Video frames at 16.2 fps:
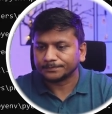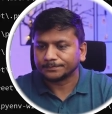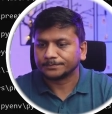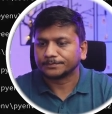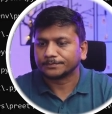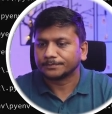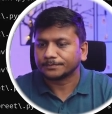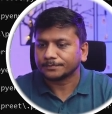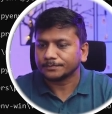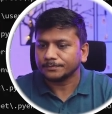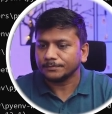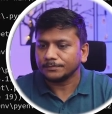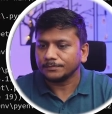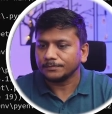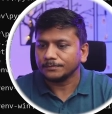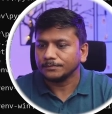
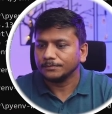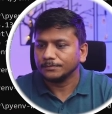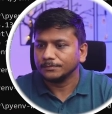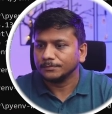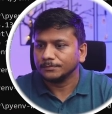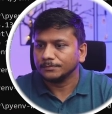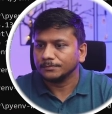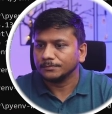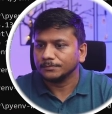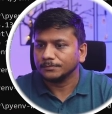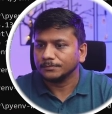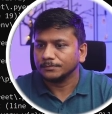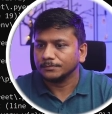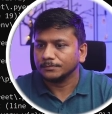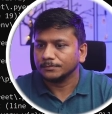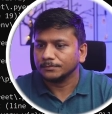
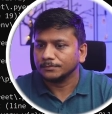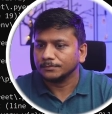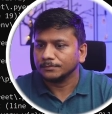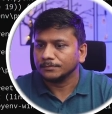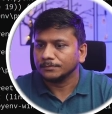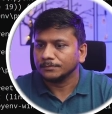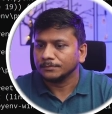(no one is talking)